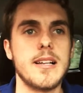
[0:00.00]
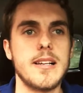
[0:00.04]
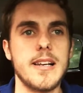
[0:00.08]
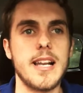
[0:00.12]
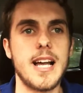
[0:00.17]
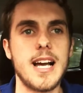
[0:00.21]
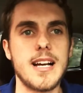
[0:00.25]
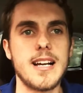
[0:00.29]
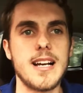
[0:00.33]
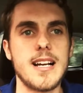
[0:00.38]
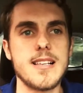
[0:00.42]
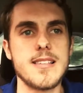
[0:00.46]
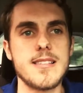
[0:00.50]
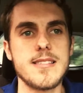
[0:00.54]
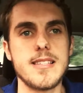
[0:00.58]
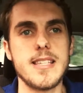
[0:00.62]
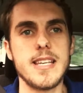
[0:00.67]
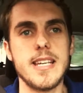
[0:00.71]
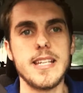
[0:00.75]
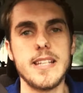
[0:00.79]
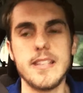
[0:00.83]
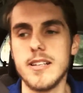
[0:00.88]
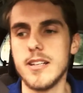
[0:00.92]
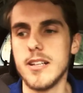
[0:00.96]
Like I
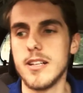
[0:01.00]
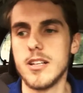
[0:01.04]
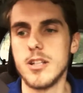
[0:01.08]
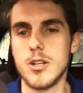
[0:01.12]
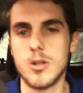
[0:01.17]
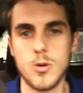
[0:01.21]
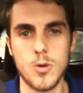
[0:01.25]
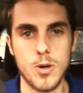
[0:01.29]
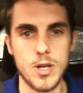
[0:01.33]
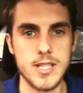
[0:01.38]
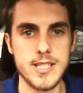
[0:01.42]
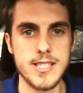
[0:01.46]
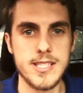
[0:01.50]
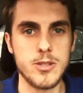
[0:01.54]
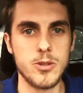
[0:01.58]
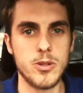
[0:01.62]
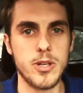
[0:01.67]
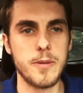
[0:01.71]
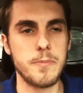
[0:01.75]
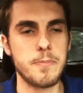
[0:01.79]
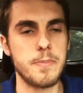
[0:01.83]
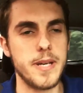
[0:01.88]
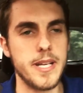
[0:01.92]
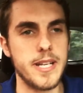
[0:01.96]
said, quality
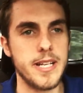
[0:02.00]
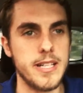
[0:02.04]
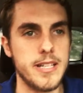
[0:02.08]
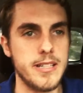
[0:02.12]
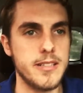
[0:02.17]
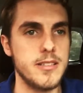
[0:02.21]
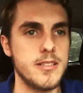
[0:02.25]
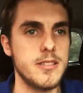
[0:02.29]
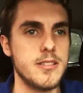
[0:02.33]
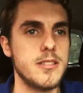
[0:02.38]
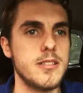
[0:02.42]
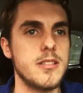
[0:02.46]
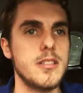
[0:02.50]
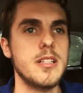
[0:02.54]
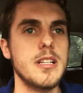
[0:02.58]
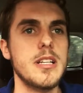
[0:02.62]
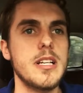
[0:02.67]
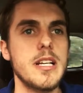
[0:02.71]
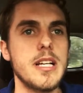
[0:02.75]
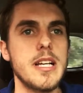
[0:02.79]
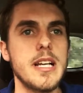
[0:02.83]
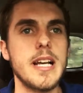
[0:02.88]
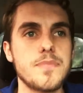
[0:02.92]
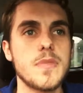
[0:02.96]
will get better.
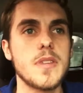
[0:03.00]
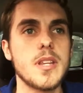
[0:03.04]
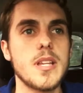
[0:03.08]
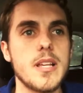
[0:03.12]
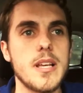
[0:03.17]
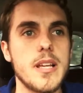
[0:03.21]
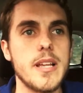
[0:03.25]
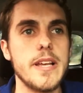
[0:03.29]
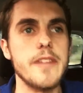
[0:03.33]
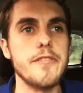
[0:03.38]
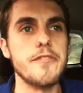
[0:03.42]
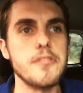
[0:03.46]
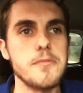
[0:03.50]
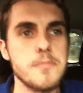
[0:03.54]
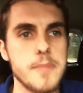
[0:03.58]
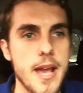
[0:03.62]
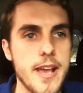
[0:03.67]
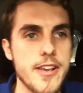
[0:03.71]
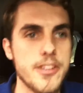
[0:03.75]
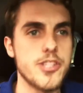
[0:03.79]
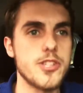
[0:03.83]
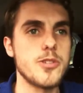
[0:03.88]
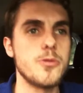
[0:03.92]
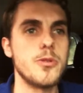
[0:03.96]

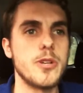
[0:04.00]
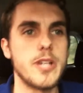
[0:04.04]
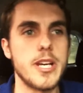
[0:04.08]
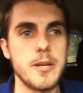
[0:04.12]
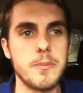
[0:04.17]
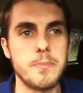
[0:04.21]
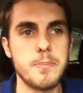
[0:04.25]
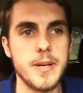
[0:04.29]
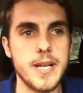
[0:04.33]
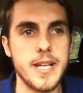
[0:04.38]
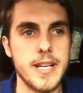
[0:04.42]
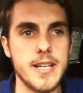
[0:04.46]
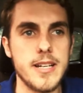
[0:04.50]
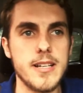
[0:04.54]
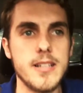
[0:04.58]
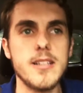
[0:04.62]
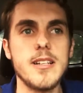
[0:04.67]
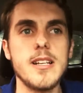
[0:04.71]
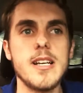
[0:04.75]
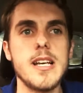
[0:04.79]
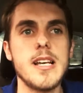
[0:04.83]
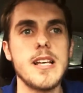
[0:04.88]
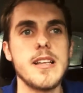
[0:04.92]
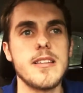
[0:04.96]
Information will get better.
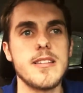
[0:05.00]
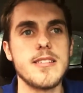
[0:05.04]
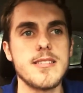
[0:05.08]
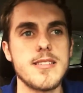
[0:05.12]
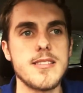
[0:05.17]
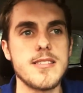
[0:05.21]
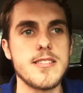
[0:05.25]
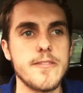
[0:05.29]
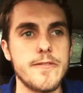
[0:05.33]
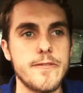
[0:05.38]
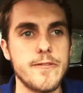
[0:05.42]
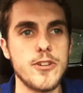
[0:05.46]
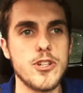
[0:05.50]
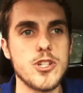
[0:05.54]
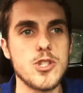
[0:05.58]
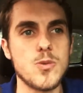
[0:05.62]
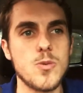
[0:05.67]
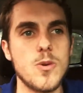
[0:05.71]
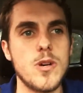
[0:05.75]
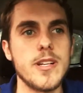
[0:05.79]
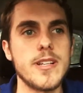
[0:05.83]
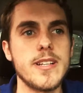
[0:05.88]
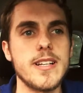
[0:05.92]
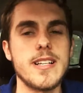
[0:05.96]
This is the
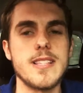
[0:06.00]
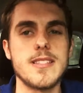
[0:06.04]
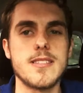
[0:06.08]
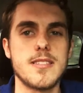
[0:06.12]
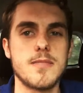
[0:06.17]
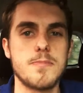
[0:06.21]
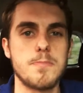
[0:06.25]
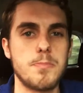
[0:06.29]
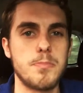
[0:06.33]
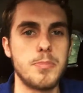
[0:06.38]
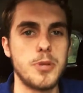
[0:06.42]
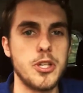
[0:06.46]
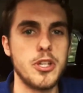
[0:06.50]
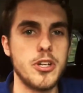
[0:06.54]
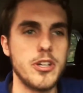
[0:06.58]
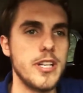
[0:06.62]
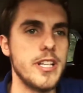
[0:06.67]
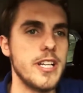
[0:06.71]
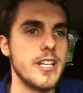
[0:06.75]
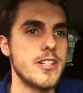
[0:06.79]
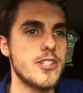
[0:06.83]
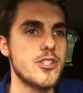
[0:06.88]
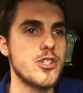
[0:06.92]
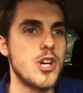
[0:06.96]
first one. It's
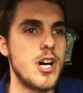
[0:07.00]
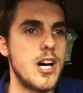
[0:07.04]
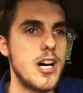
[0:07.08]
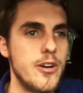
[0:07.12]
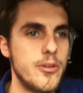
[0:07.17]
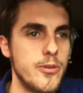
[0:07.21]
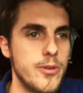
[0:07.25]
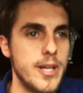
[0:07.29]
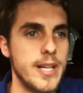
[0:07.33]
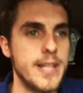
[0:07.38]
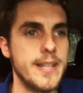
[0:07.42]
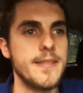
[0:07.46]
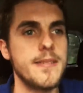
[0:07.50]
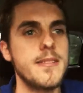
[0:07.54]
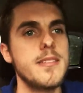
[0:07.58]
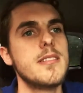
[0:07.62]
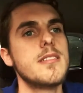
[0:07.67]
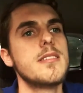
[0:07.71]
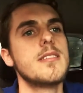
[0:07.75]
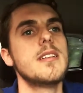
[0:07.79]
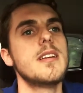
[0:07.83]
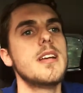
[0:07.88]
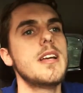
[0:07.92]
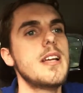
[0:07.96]
purely a trial run
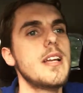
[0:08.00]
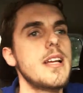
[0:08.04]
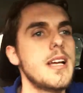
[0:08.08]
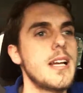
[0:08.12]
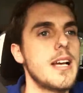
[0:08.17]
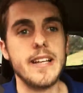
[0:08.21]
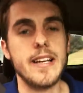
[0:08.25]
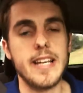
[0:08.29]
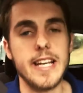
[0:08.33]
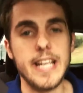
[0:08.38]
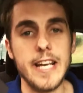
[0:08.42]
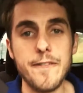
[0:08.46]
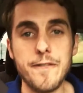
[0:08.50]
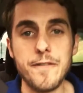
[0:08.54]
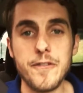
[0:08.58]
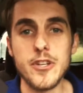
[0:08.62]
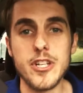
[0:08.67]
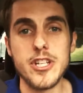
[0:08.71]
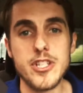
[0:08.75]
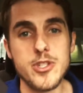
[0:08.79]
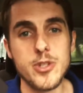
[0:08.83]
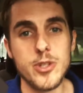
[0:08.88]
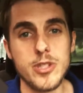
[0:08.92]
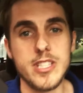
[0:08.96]
if
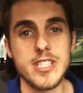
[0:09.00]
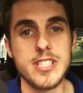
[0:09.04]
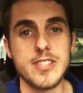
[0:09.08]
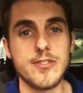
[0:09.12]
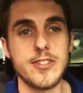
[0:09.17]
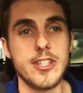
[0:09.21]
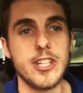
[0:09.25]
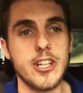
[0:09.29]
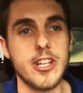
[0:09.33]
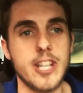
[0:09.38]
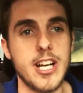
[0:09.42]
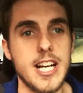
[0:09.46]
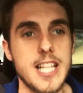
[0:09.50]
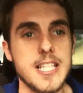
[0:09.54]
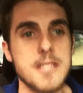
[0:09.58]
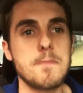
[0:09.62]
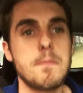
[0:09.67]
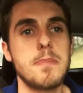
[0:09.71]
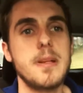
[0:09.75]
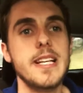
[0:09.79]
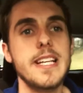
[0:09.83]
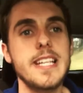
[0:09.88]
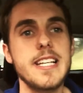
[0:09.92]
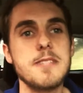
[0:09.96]
you enjoyed this video guys
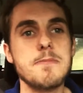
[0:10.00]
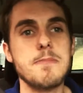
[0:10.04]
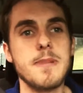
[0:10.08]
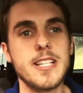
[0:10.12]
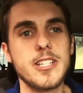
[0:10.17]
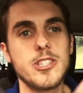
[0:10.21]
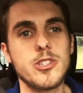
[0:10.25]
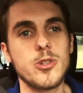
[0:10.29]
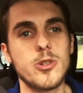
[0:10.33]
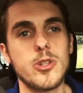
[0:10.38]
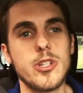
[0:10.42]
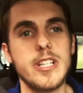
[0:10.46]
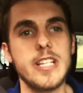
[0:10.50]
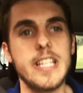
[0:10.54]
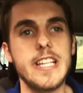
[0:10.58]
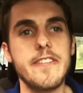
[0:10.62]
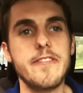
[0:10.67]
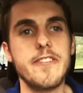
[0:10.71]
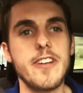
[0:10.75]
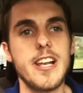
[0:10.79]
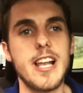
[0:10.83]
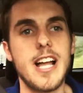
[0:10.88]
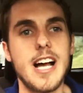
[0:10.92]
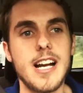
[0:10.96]
please make sure to
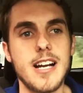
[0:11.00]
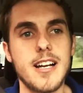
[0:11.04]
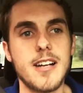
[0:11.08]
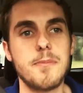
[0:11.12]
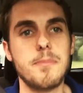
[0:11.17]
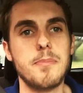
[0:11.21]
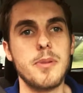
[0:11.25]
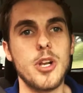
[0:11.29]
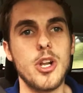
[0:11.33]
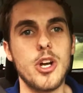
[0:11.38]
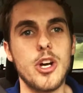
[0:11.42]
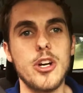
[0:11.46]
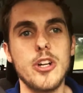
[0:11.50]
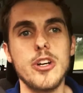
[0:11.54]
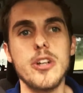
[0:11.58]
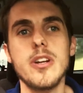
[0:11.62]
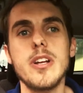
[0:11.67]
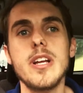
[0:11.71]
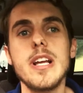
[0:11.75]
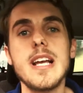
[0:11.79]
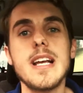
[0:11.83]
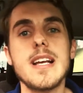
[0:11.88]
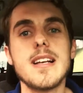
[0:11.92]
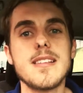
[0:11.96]
leave a like below
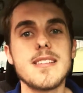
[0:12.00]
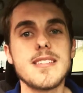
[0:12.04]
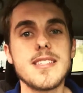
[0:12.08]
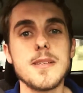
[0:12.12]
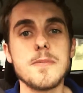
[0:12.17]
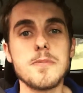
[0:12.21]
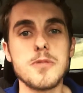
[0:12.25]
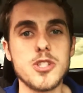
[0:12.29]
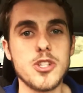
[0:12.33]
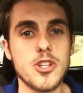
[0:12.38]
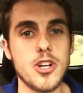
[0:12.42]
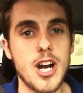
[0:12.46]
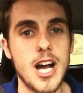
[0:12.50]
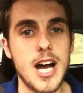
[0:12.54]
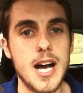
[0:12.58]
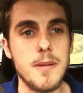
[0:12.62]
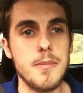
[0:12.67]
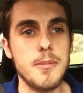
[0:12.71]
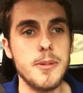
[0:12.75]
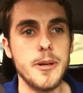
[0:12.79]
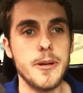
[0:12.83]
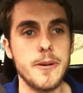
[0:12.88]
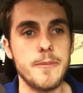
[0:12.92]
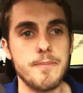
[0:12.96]

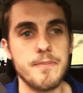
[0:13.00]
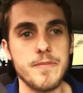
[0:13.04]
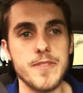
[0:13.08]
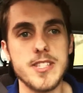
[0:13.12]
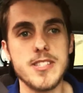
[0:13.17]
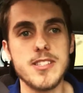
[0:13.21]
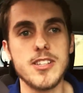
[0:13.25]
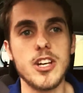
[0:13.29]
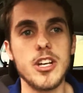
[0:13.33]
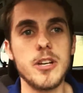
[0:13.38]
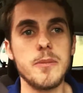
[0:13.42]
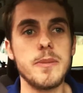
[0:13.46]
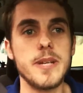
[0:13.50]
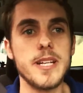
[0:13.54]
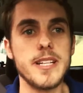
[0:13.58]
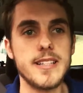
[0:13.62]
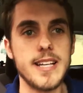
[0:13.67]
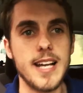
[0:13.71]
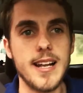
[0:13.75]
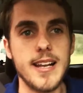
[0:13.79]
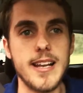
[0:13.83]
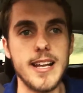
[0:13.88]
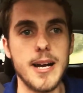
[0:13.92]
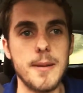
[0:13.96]
subscribe this is going to be a
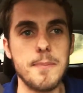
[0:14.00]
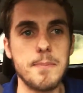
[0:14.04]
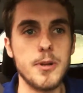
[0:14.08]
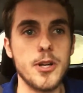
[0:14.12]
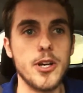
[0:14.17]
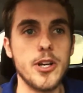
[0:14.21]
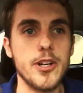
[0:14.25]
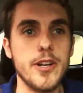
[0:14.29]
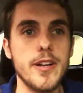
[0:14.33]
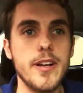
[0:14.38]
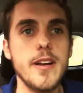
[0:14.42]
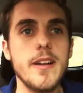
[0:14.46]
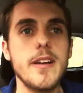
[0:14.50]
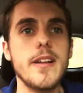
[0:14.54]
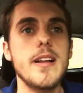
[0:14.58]
daily upload